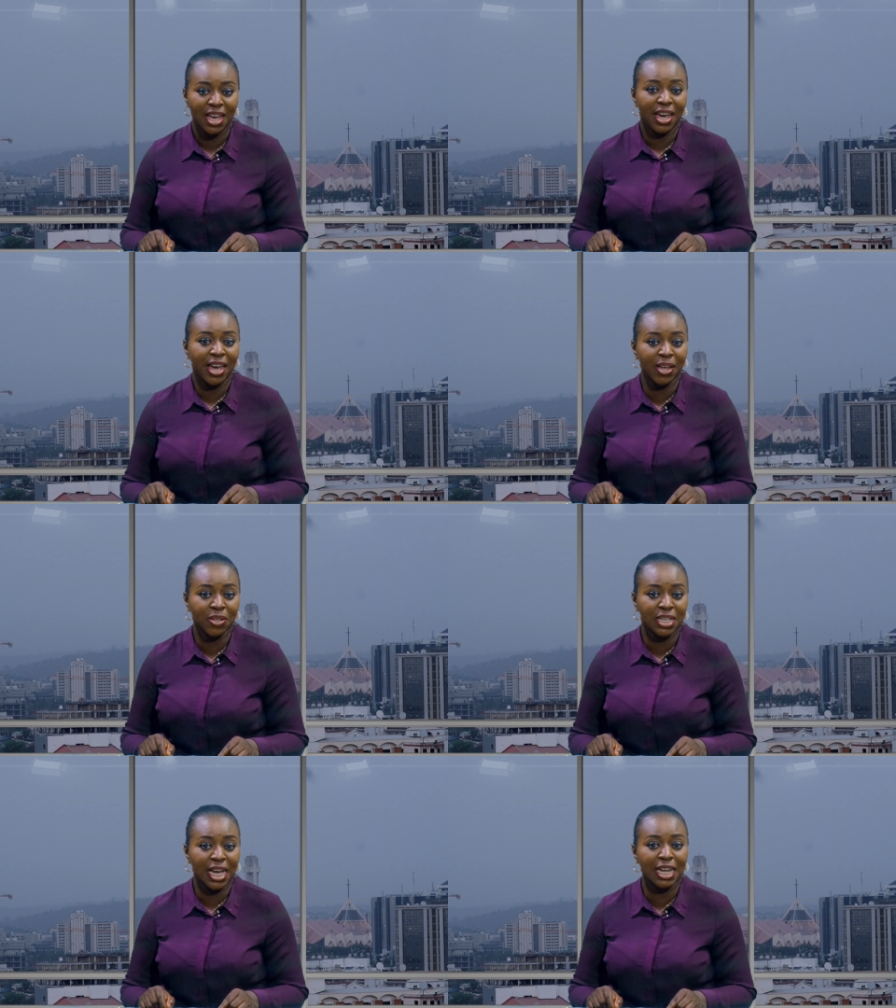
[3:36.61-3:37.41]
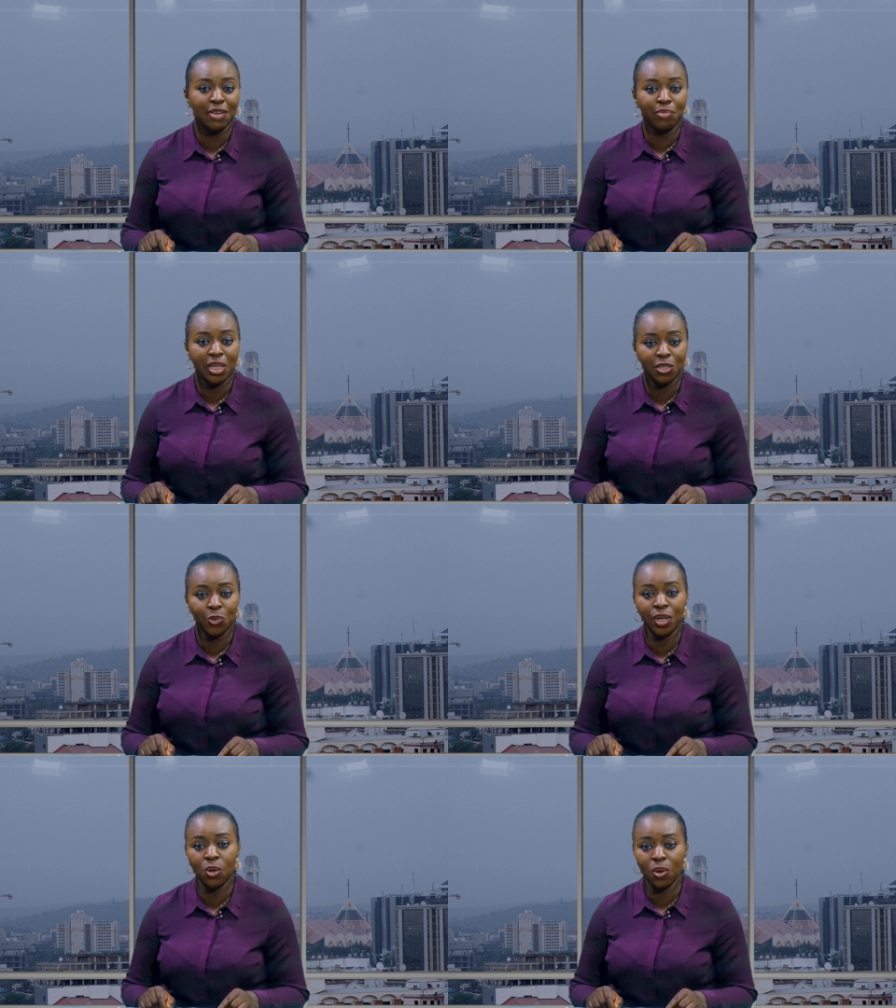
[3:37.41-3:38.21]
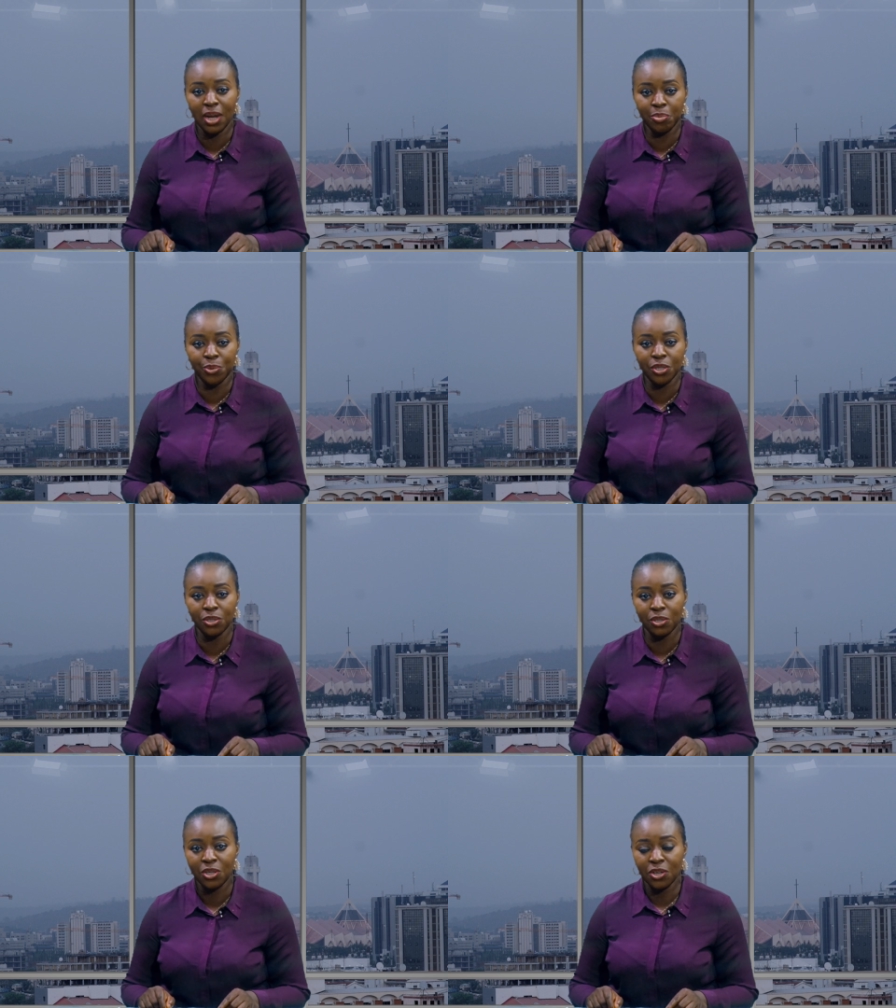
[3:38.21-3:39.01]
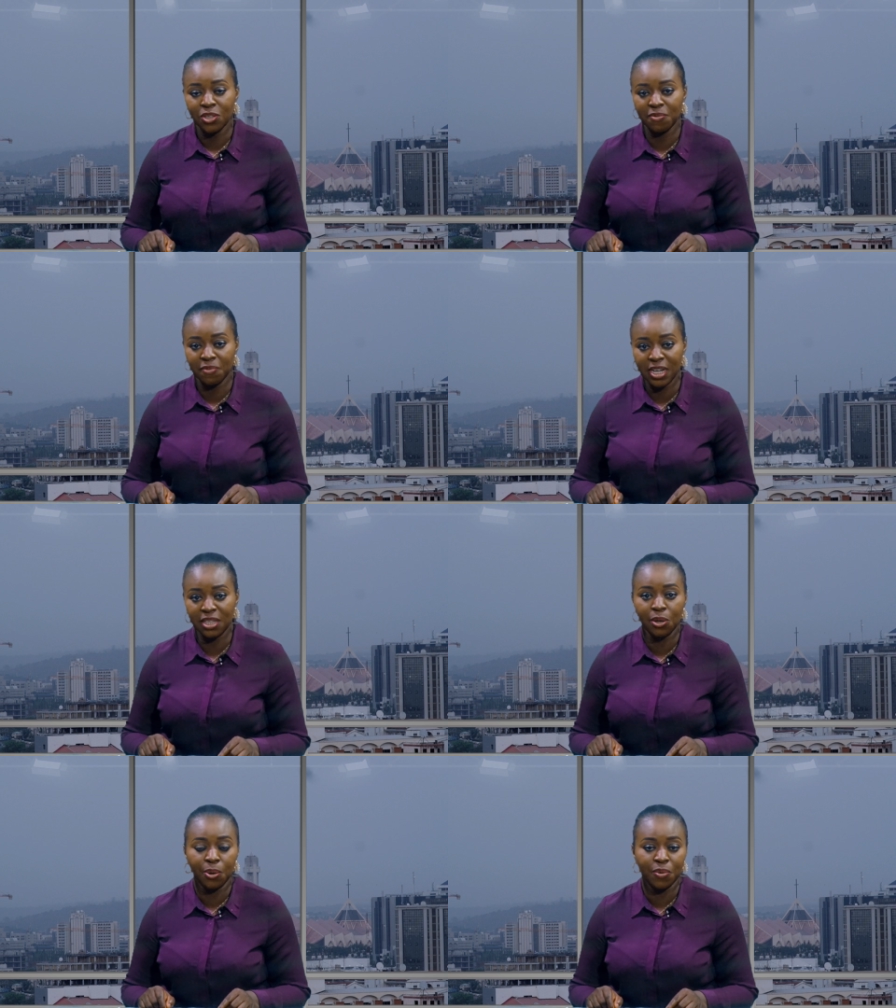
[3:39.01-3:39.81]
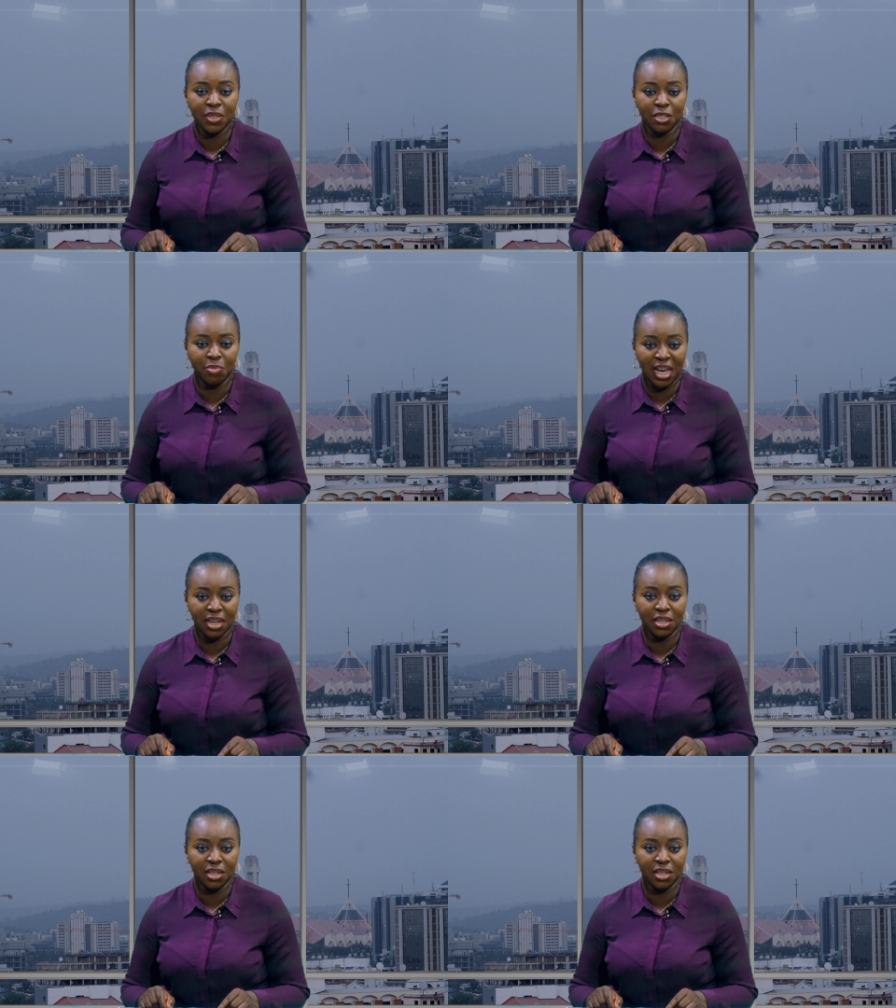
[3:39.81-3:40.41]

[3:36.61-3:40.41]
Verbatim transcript: health, and military collaboration to fight terrorism and